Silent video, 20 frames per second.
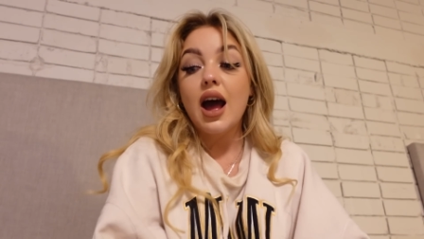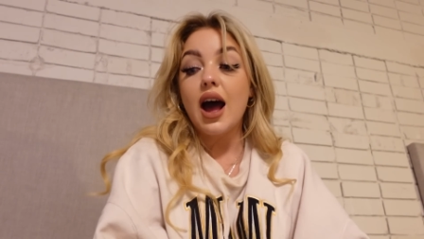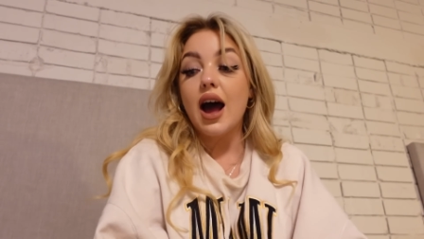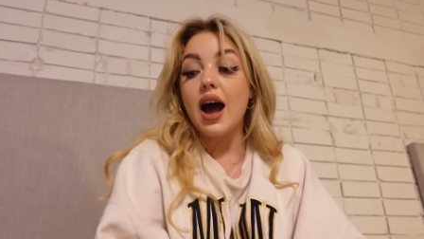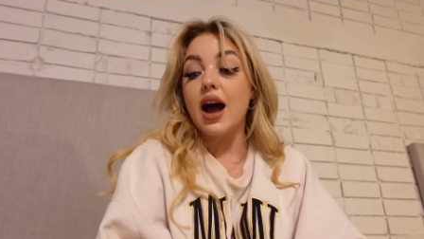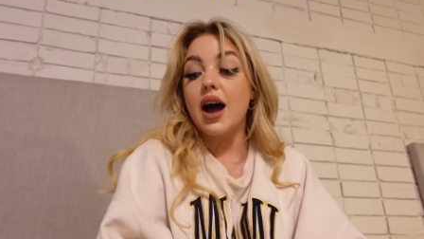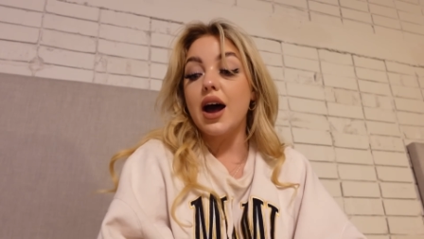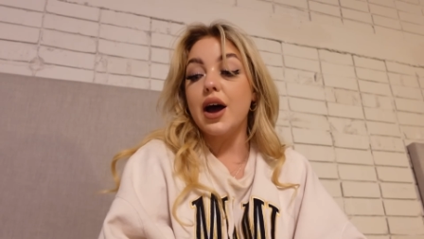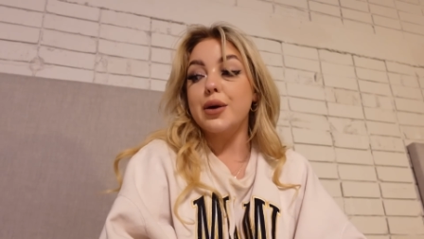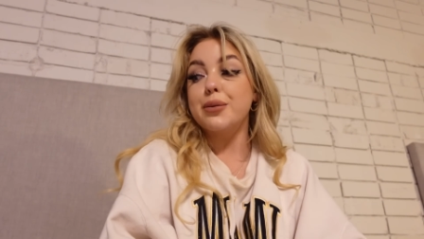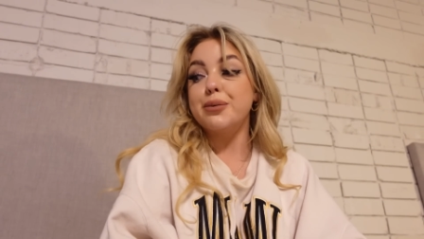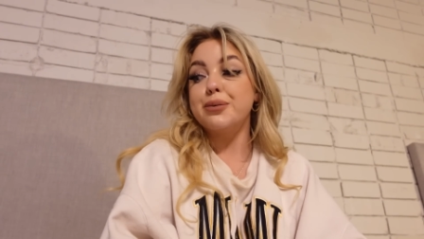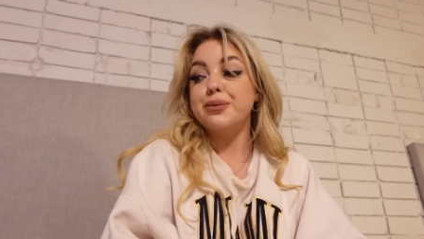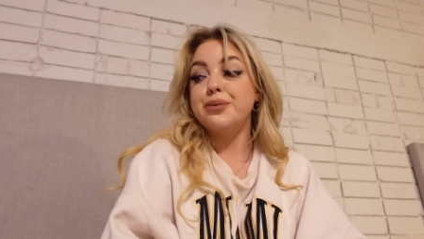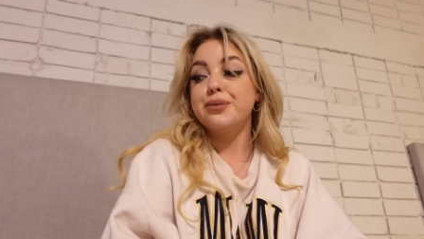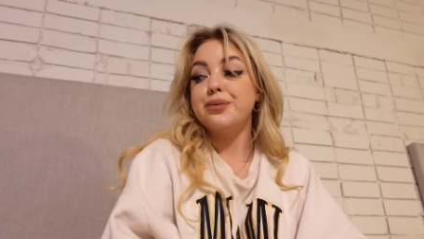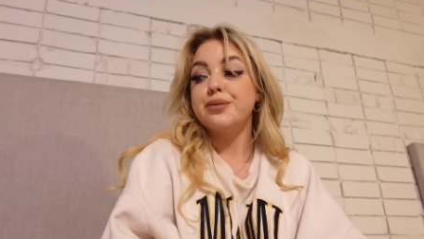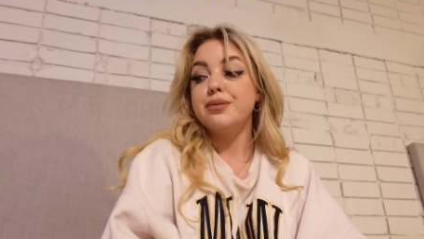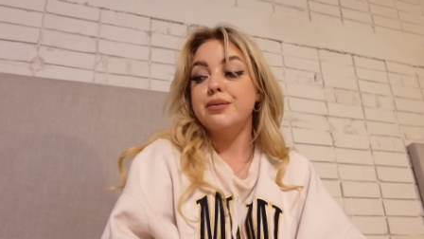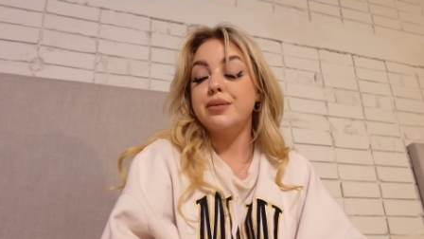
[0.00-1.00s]

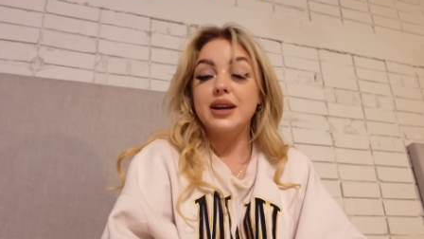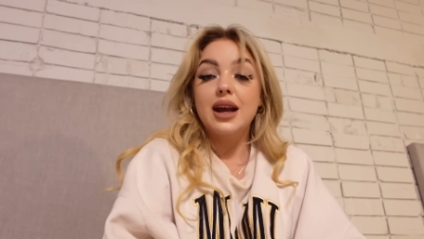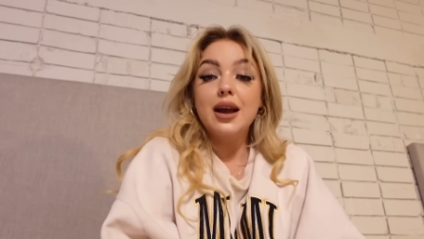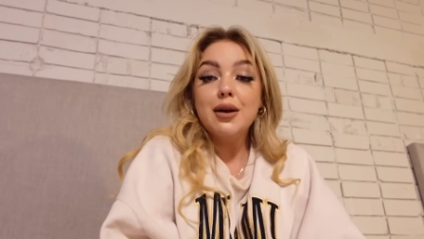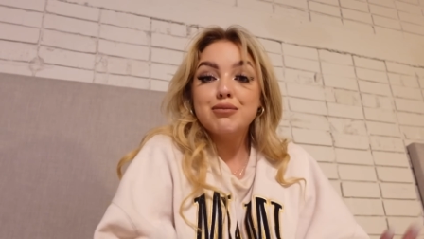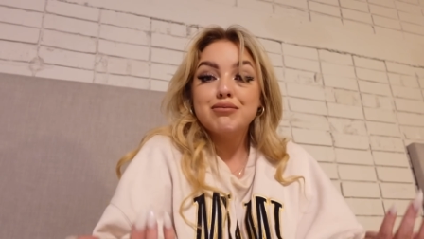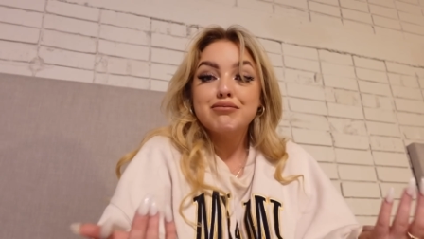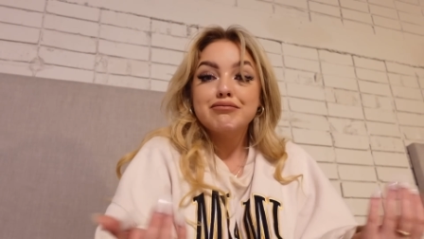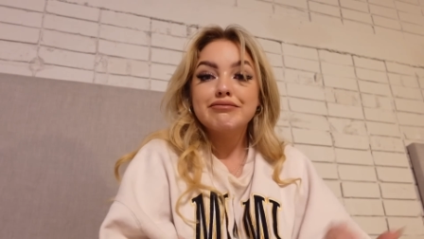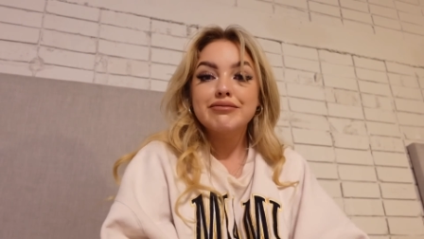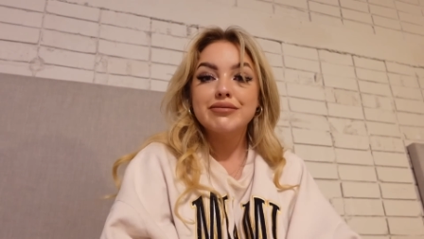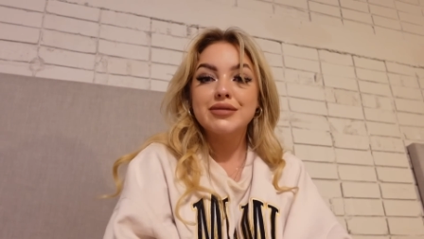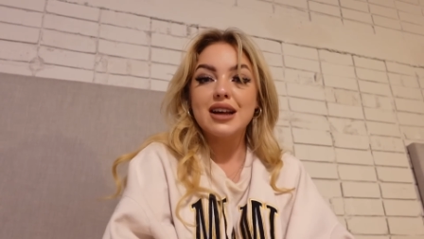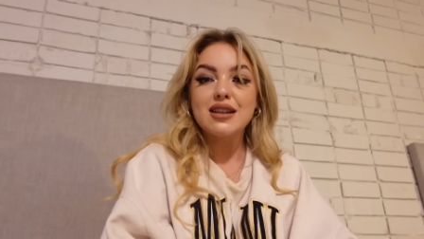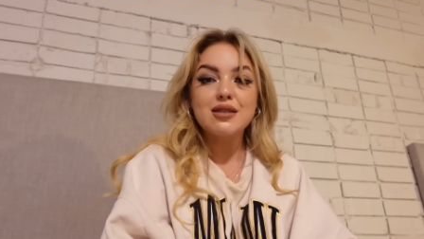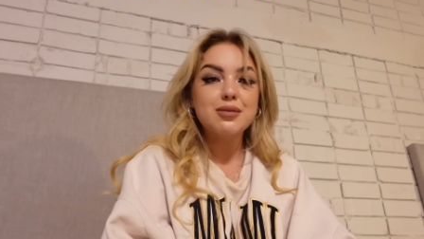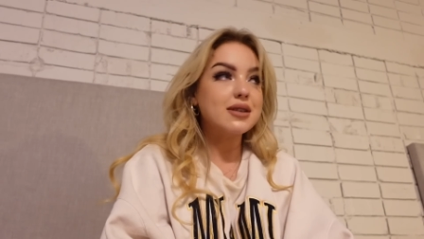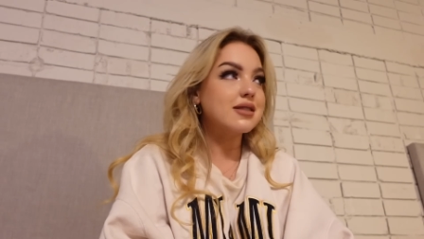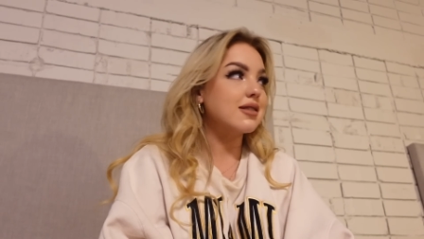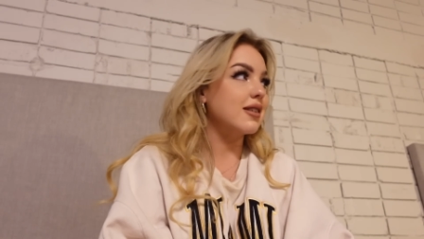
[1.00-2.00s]
Um, but yeah,
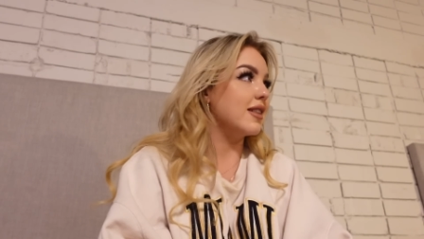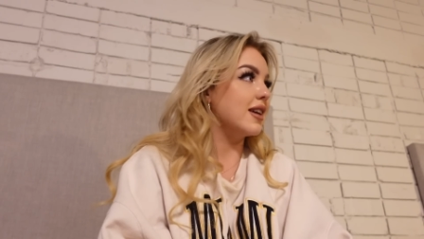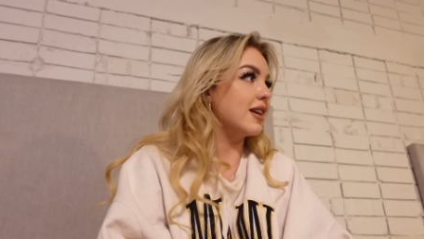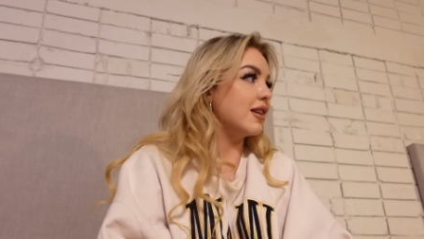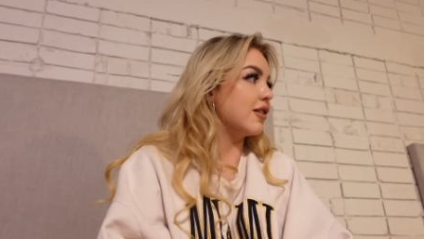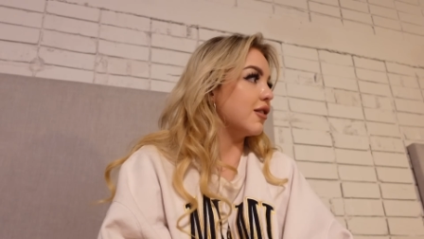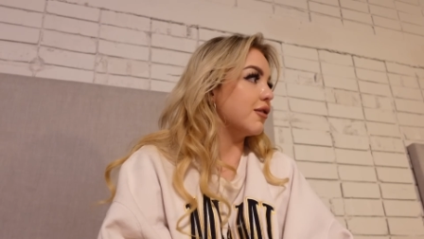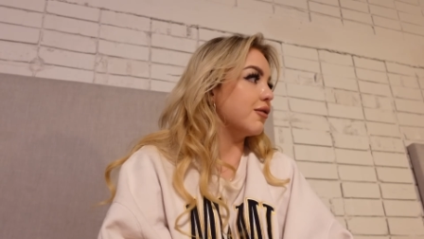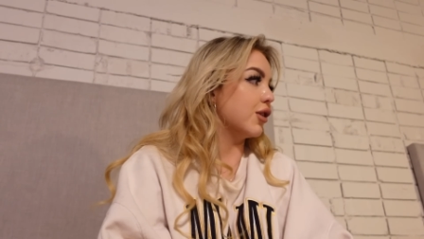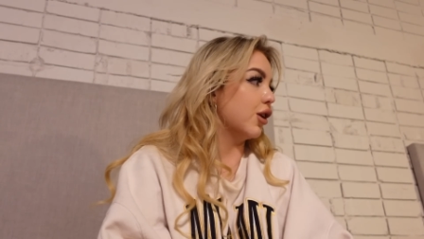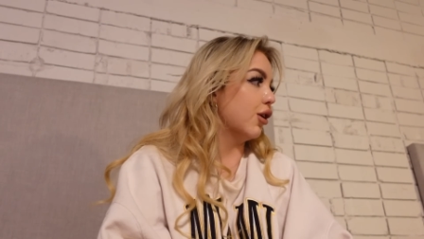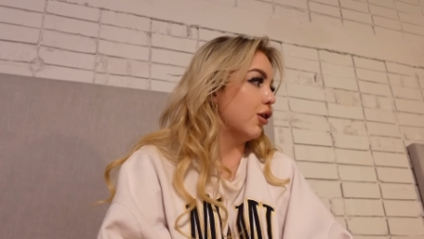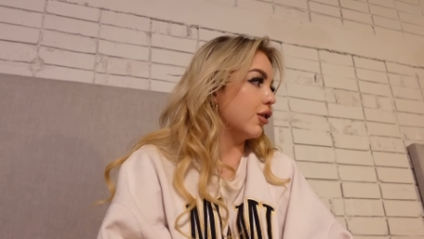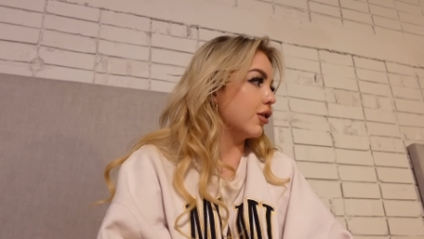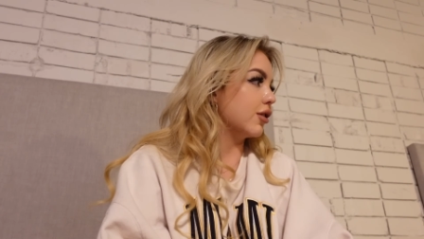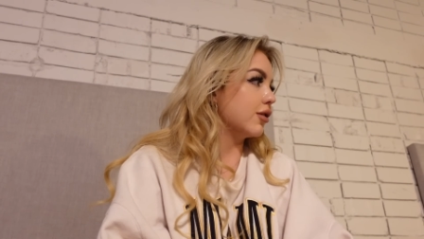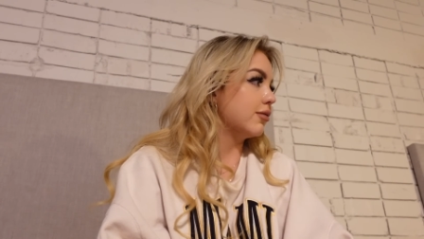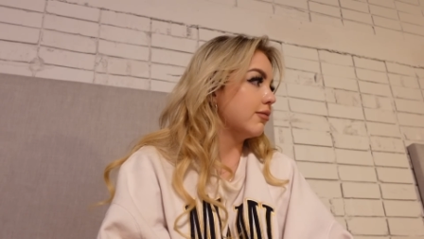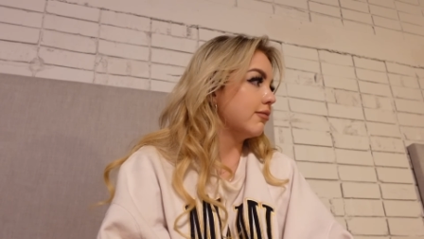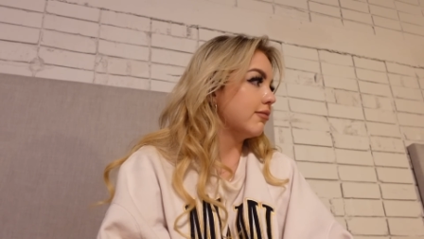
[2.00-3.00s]
that's basically the end of the
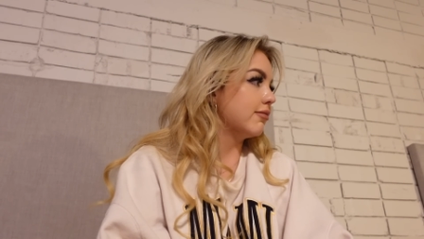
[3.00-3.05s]
vlog.